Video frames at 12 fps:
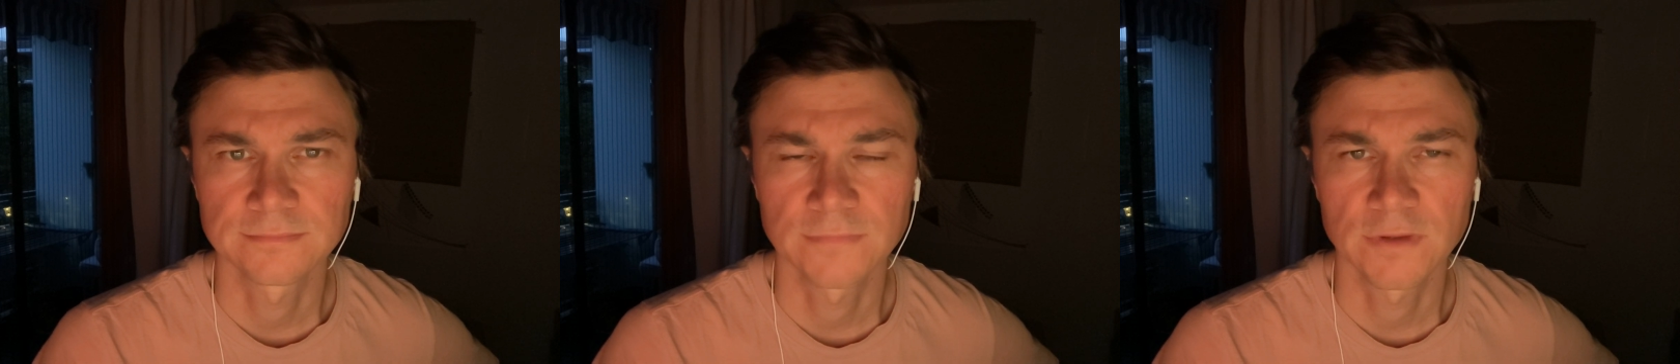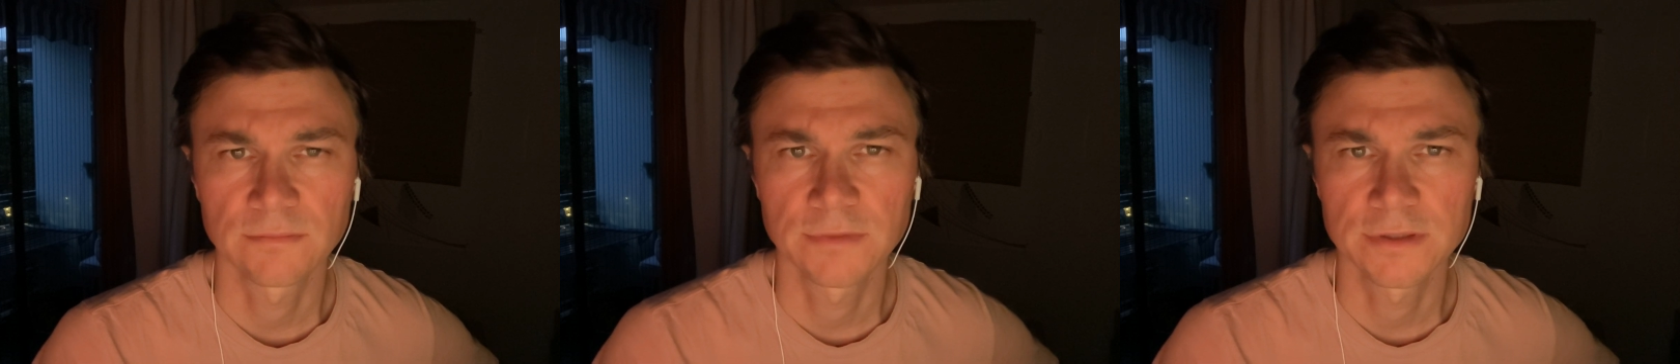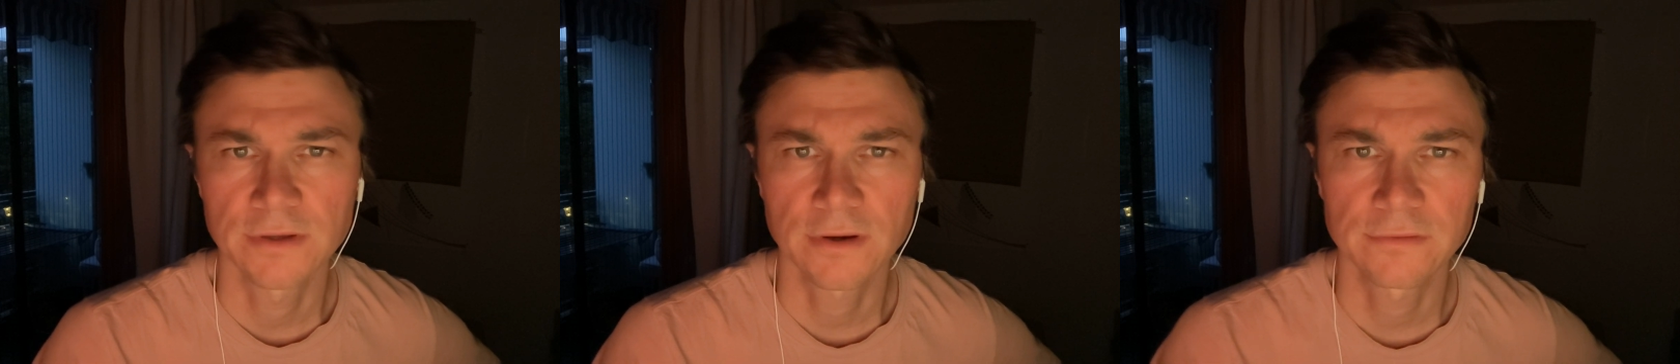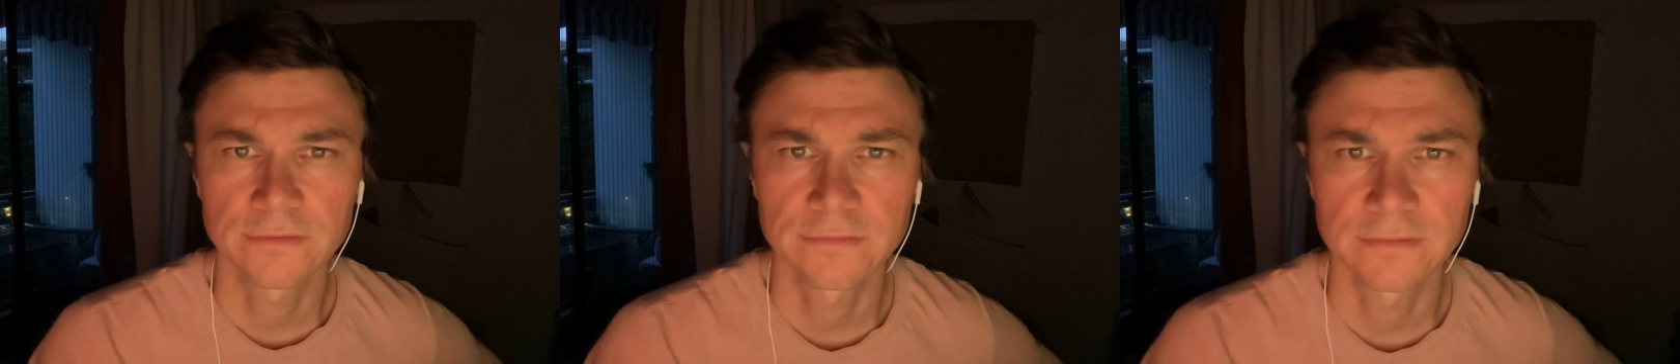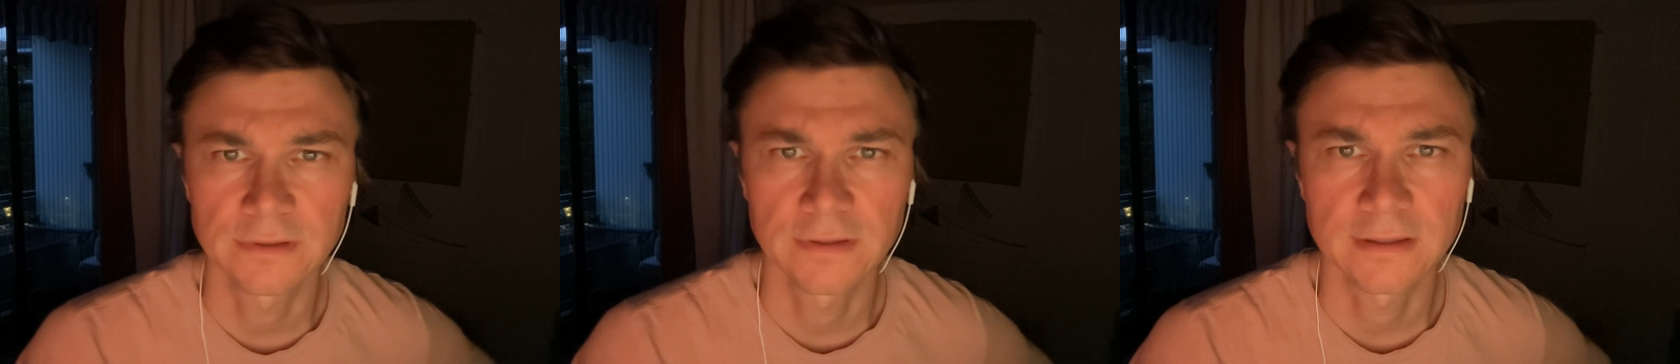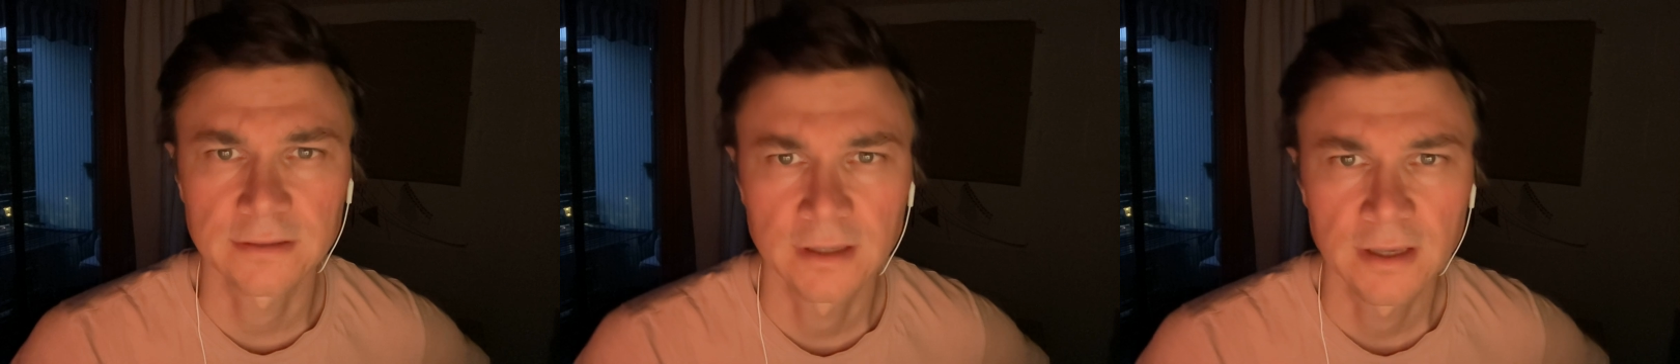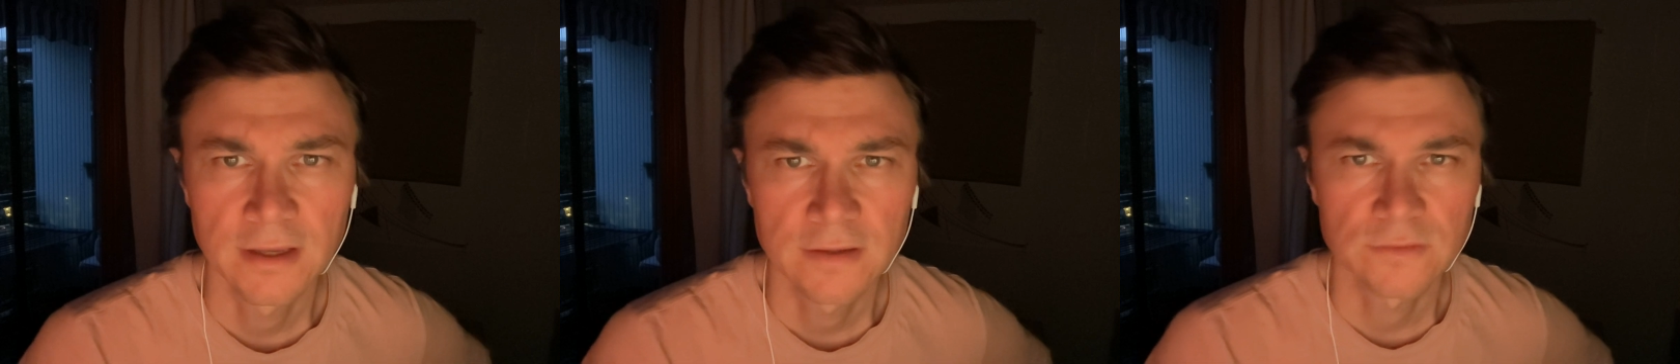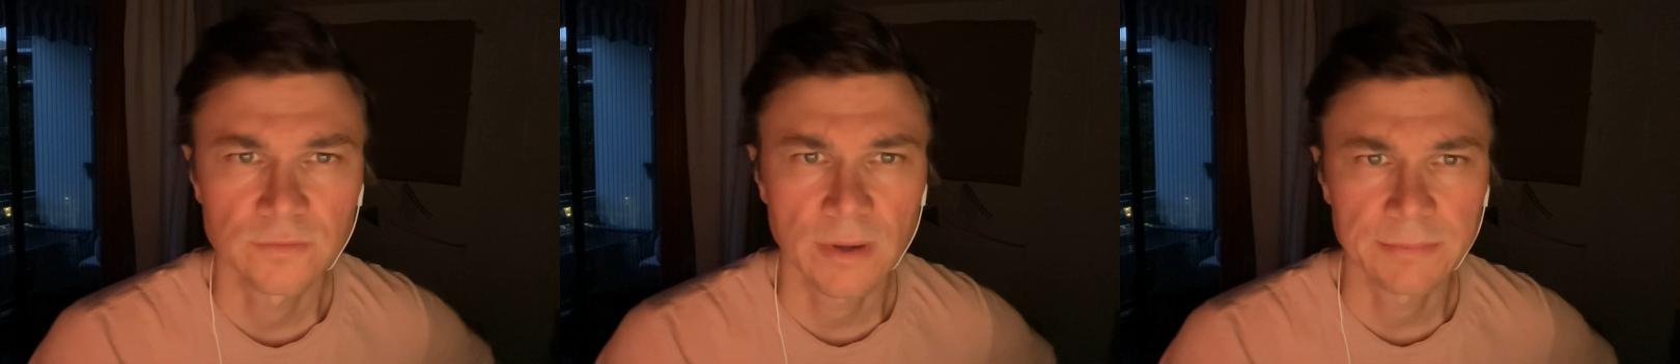The mediocrity that
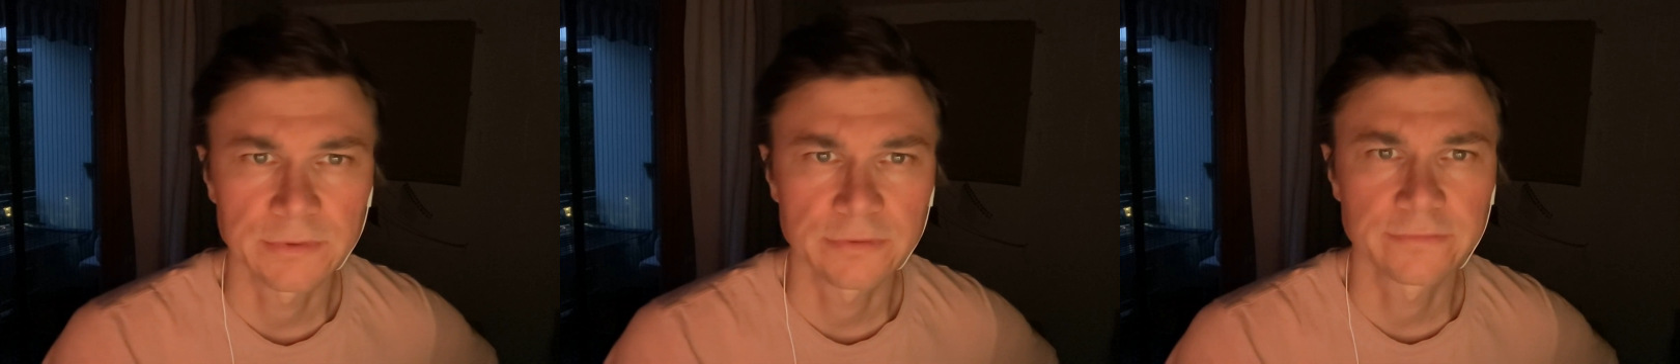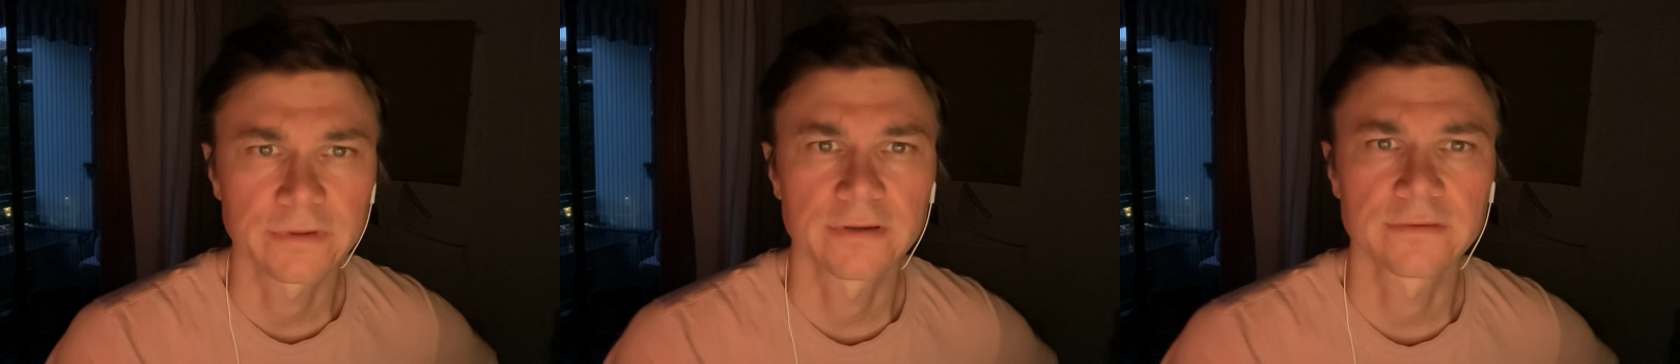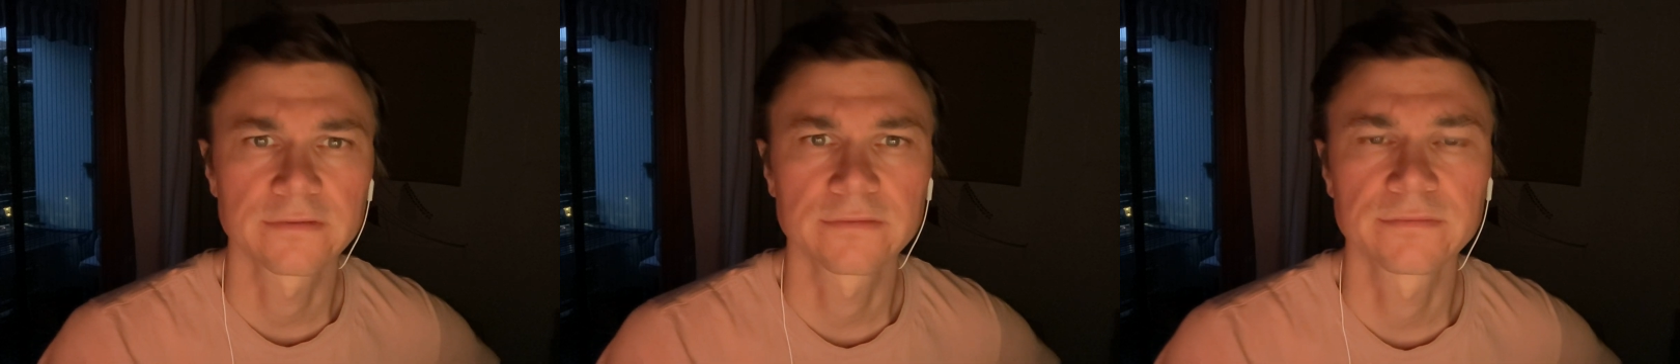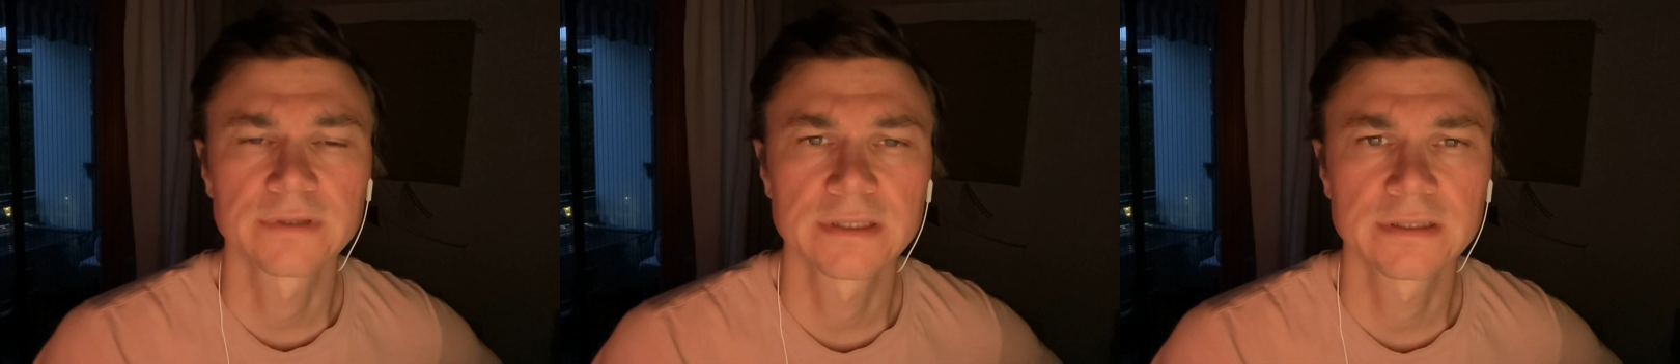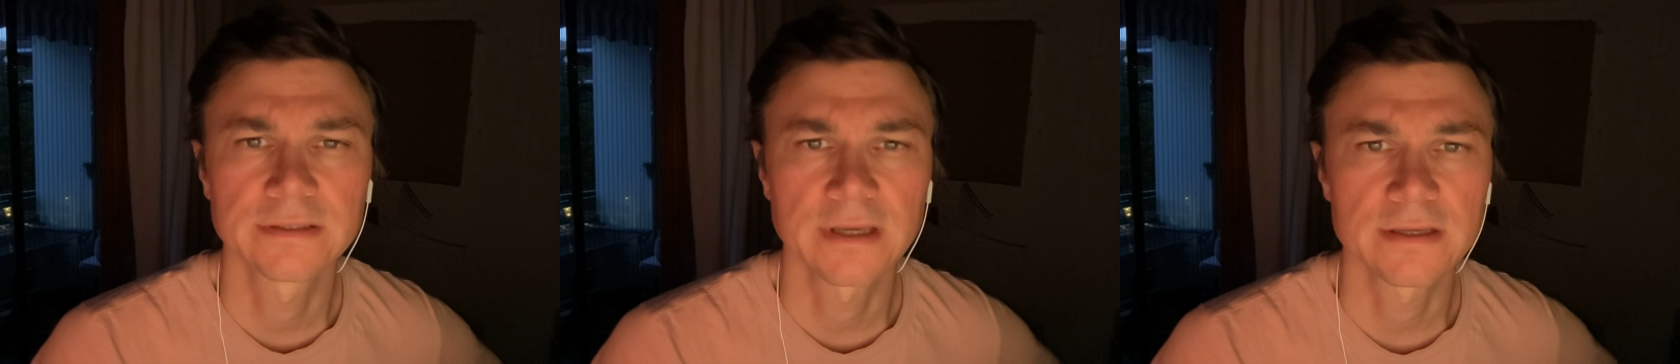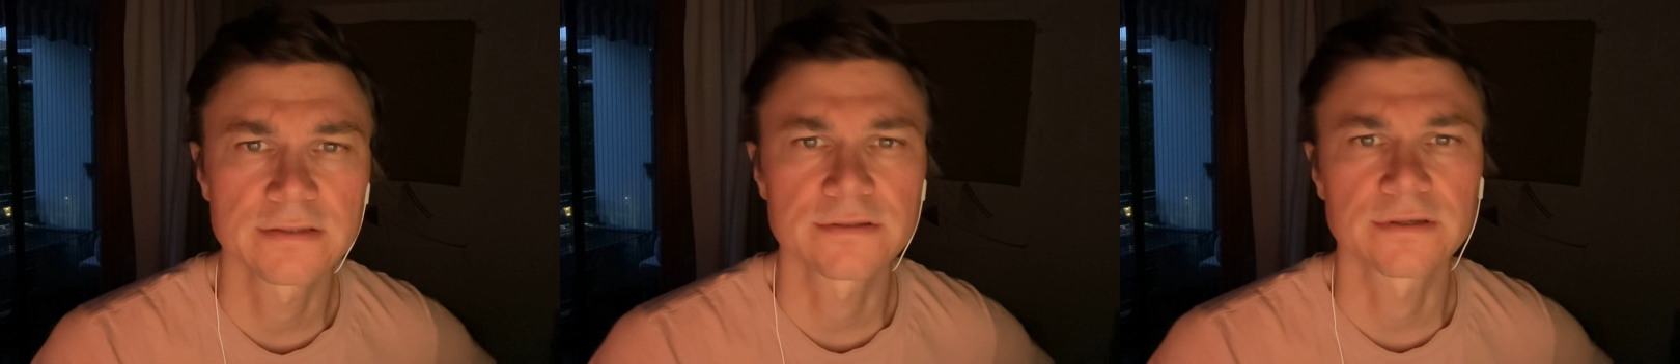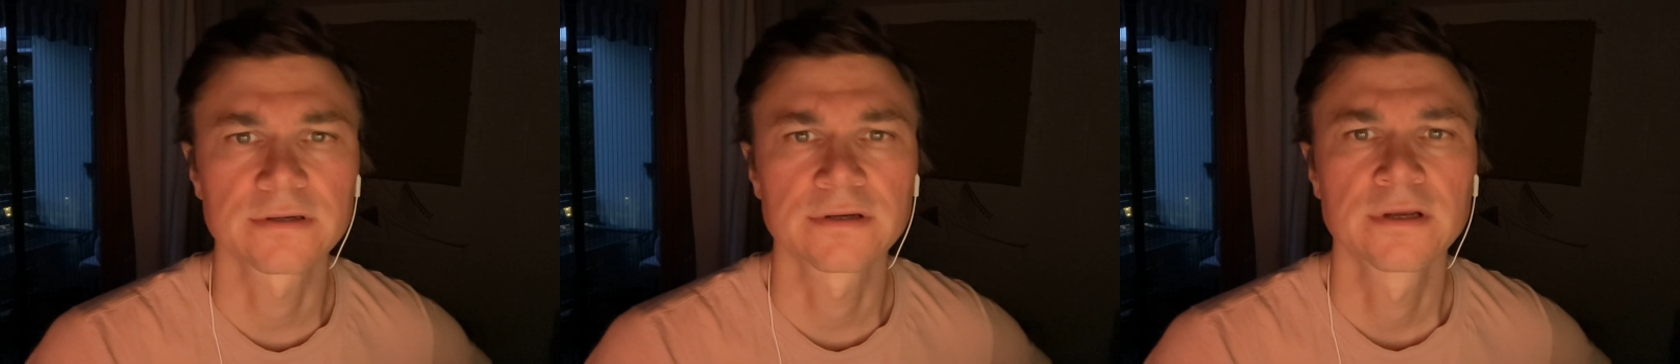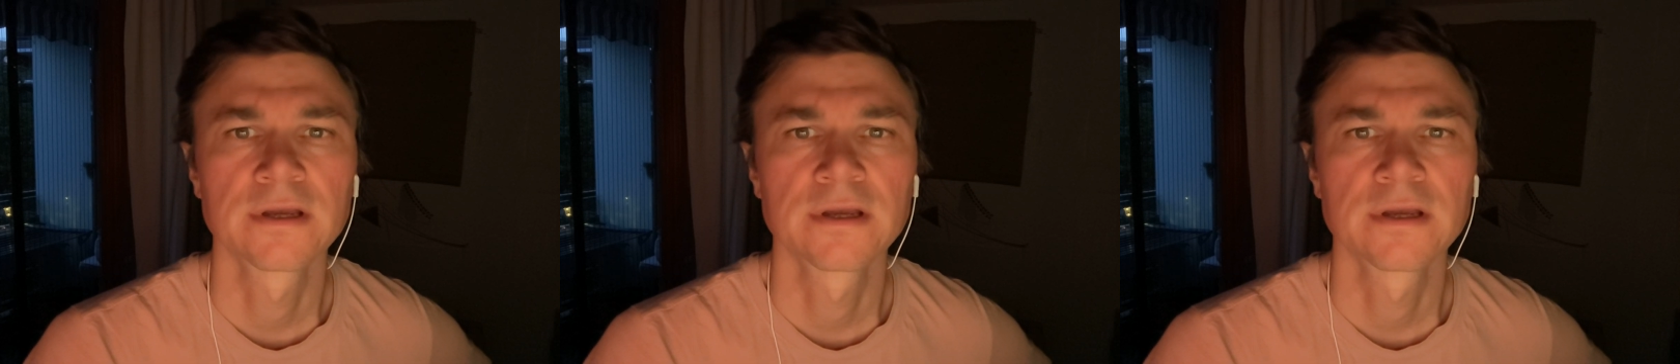swept over us, the real danger,